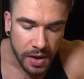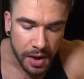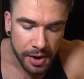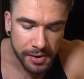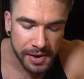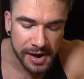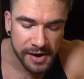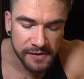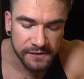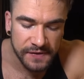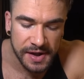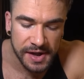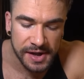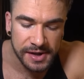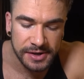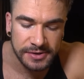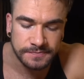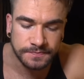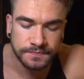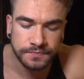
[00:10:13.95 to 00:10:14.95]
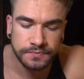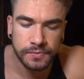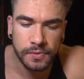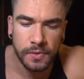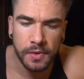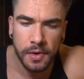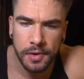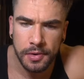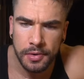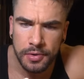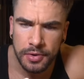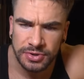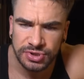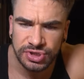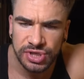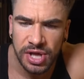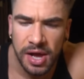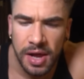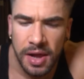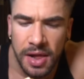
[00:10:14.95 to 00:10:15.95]
We have a
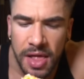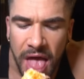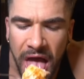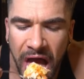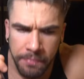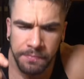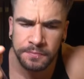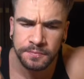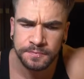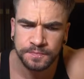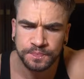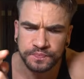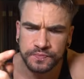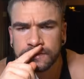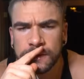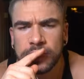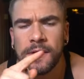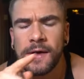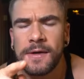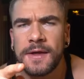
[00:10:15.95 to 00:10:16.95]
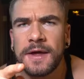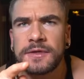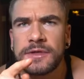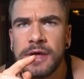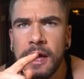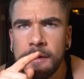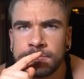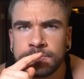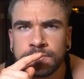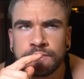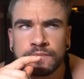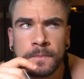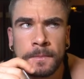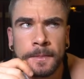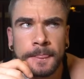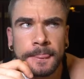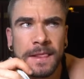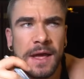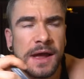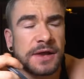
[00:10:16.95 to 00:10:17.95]
coleslaw. You know, I like that.
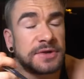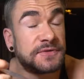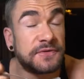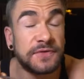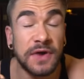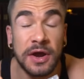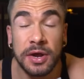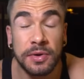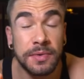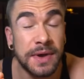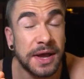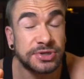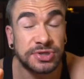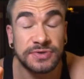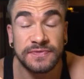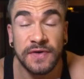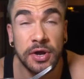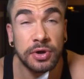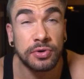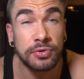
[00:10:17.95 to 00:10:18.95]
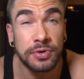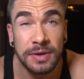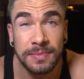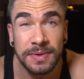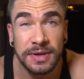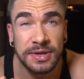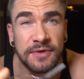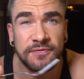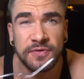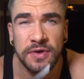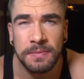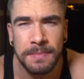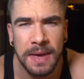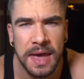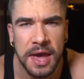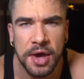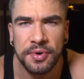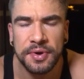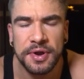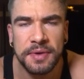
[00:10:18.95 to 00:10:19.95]
It's very rich, very creamy, definitely
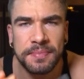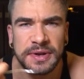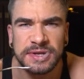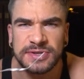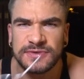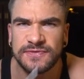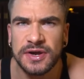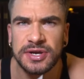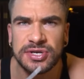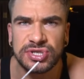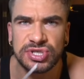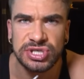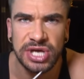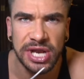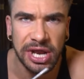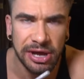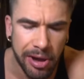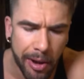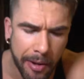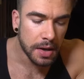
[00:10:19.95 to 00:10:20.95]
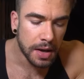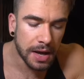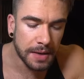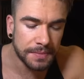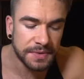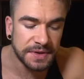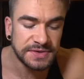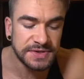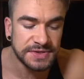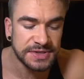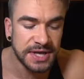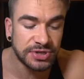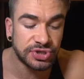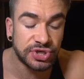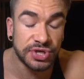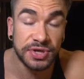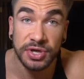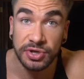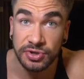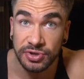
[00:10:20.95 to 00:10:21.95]
mayo in it, but it's very acidic. This is
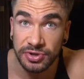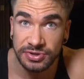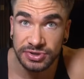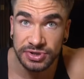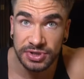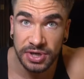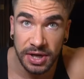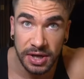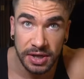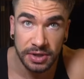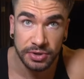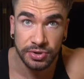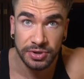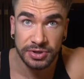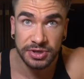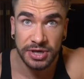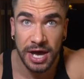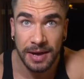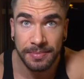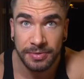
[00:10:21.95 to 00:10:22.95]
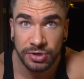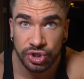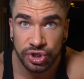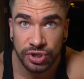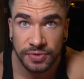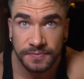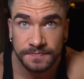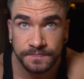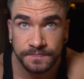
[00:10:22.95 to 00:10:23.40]
actually the cooked cabbage.